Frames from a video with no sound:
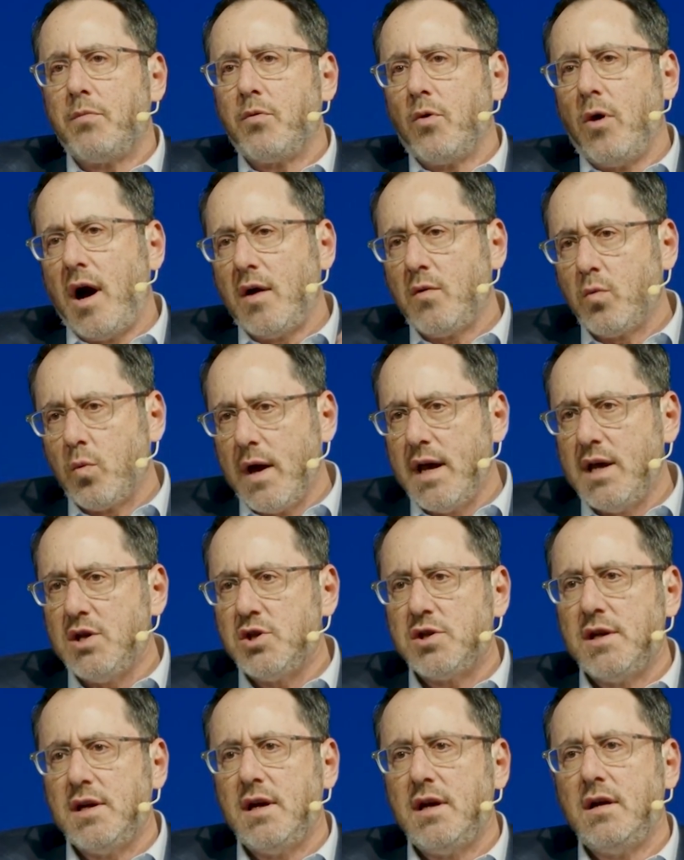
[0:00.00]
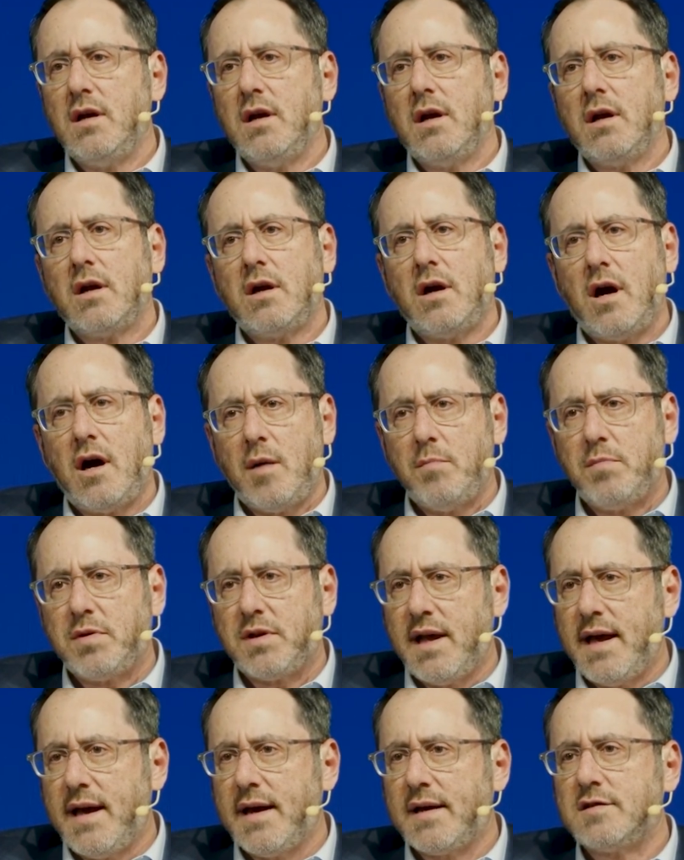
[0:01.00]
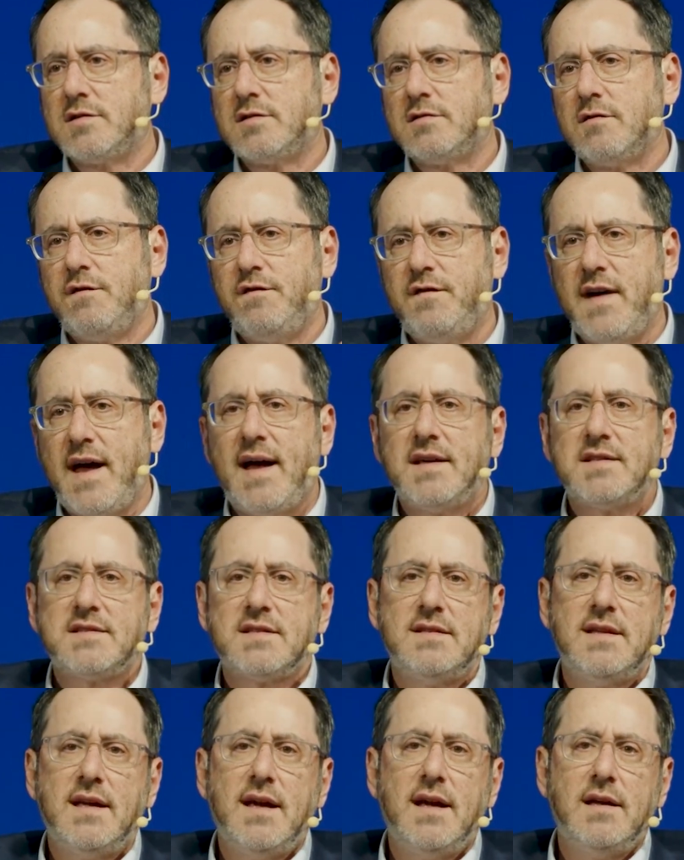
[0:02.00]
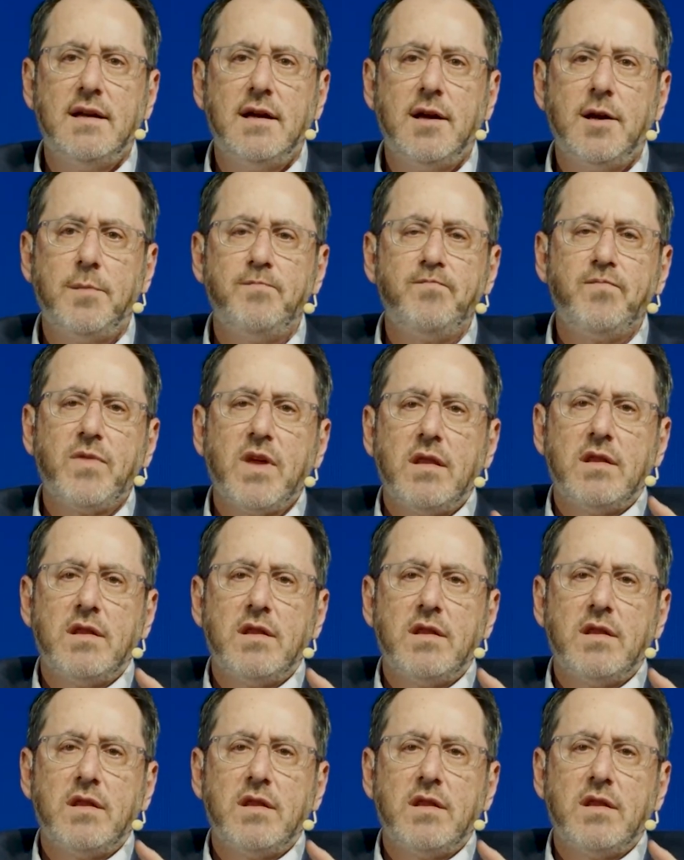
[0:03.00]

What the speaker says: Broad-ranging, complex, fascinating.